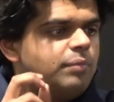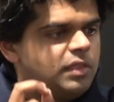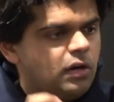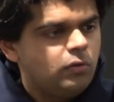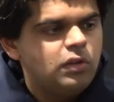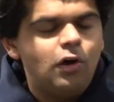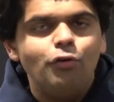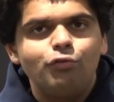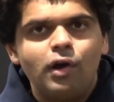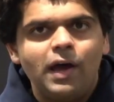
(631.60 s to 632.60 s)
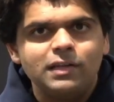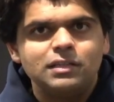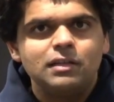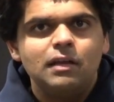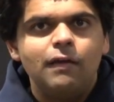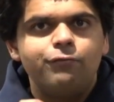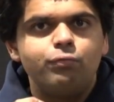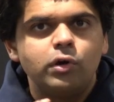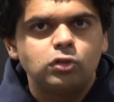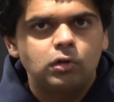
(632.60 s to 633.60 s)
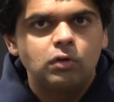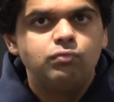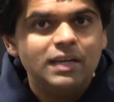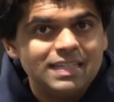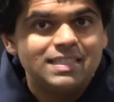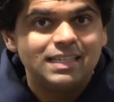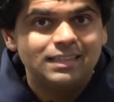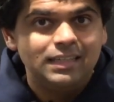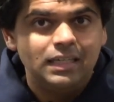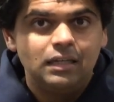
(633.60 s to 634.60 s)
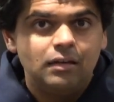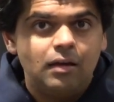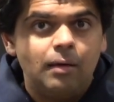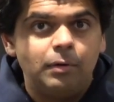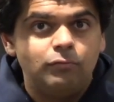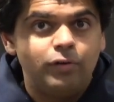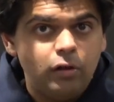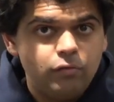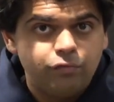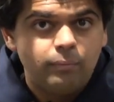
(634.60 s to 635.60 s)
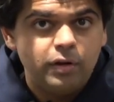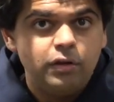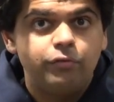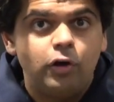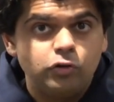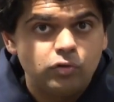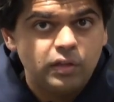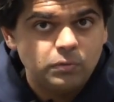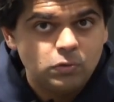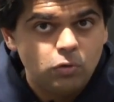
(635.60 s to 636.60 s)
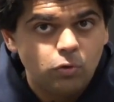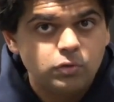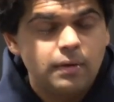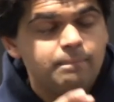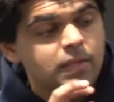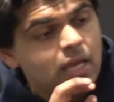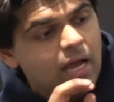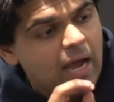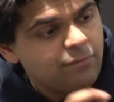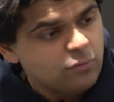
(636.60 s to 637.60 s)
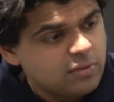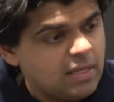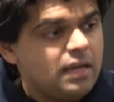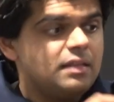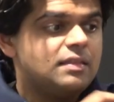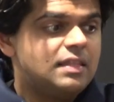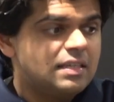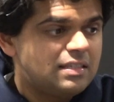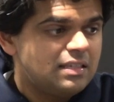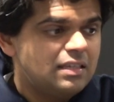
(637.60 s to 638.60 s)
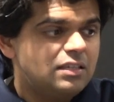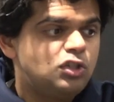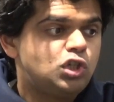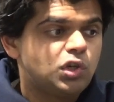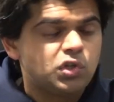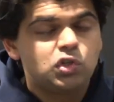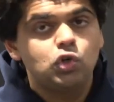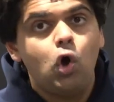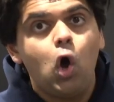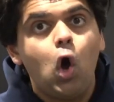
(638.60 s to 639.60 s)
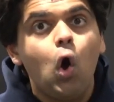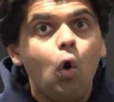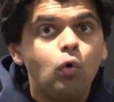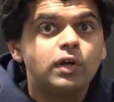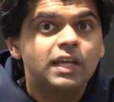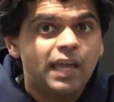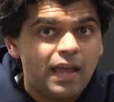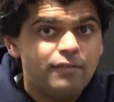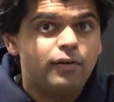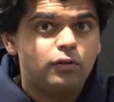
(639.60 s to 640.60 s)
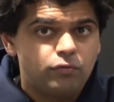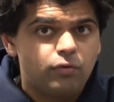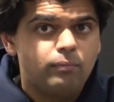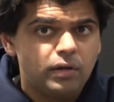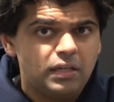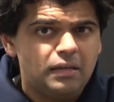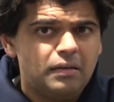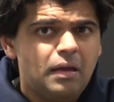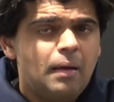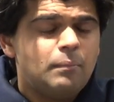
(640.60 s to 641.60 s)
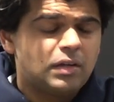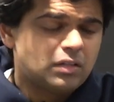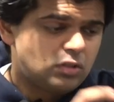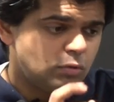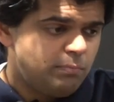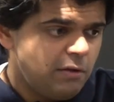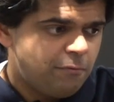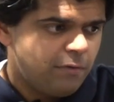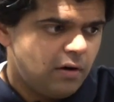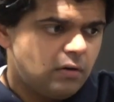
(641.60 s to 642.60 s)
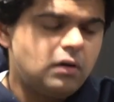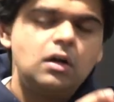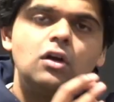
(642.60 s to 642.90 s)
But then on the other hand, if we're talking realistically about value for money of 100,000 euros, I have to say this is just okay value for money. Because to be fair,